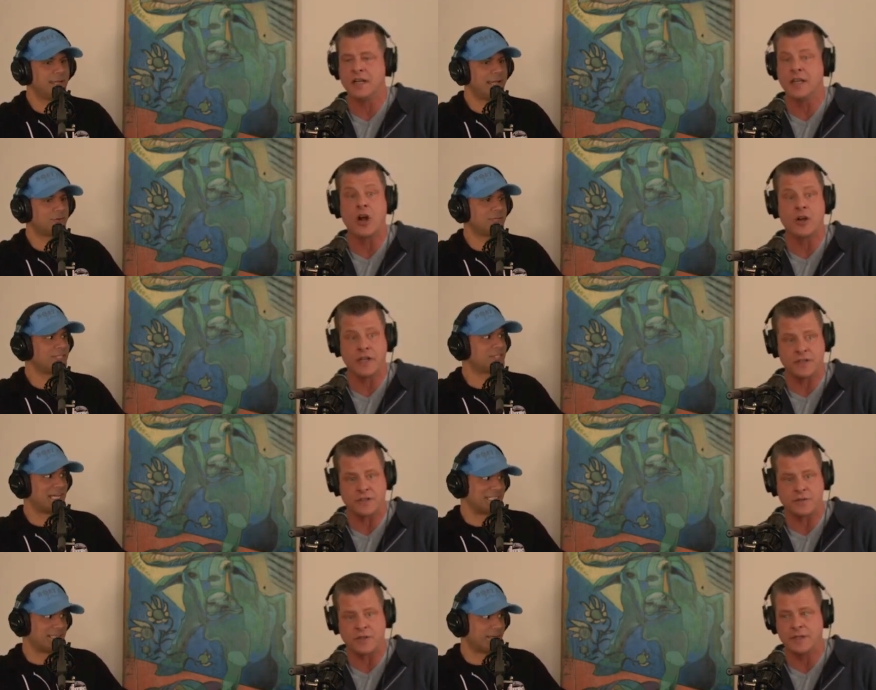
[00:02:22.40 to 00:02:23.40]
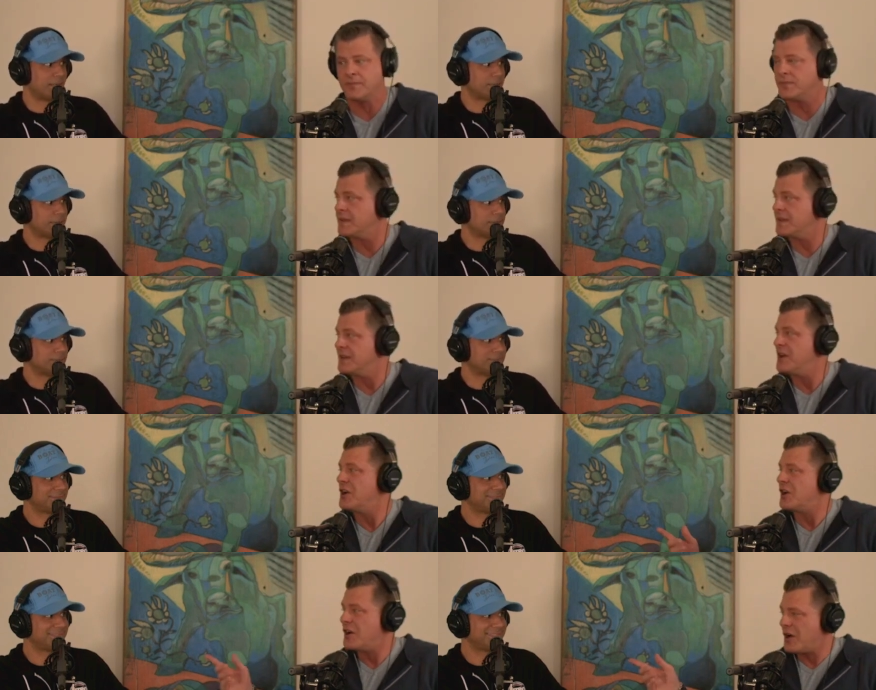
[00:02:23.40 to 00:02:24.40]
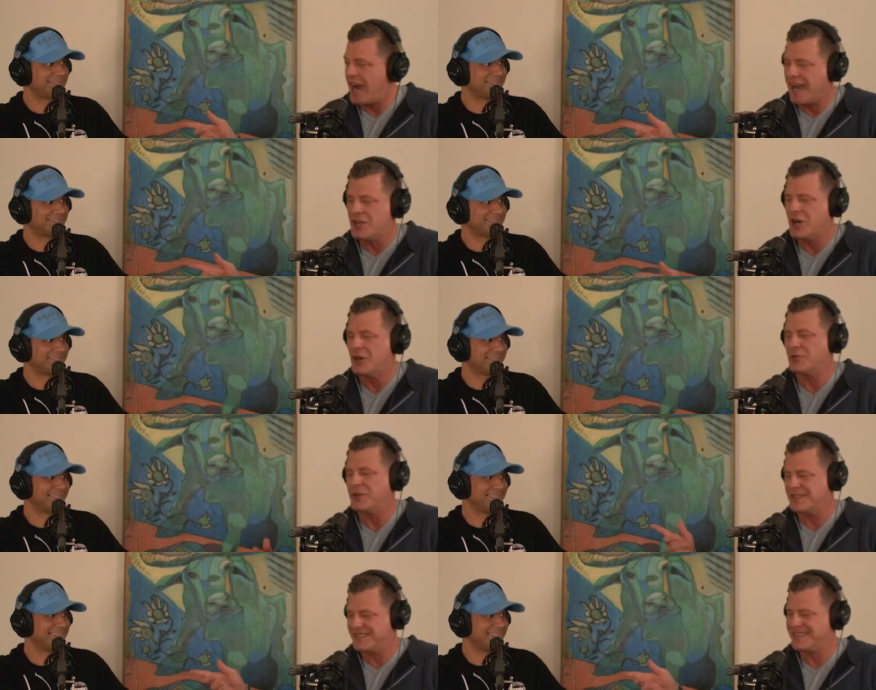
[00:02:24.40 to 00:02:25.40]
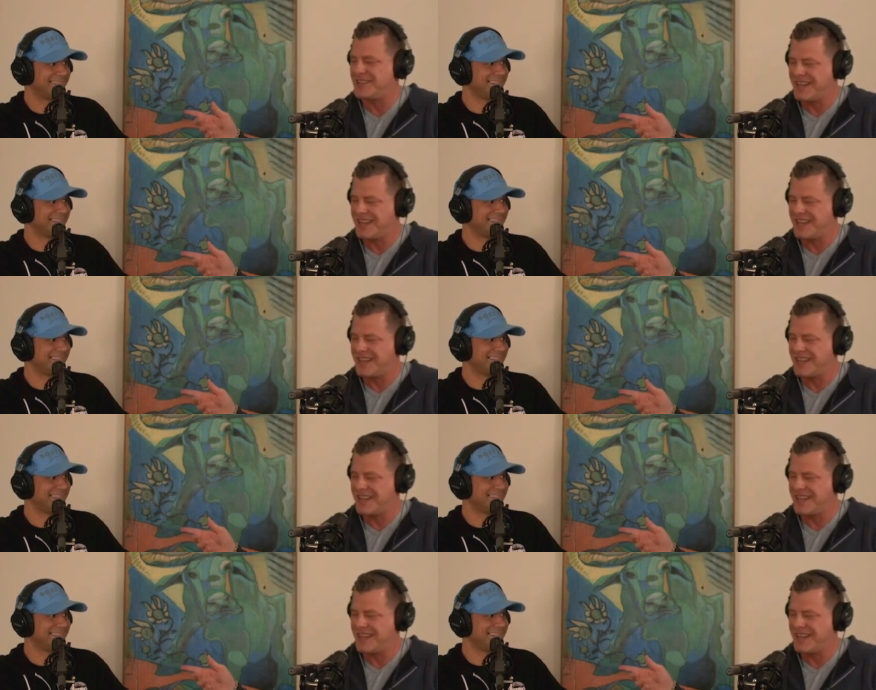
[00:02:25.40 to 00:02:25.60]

Speaker 1: in our industry. Keller. I know. Well, I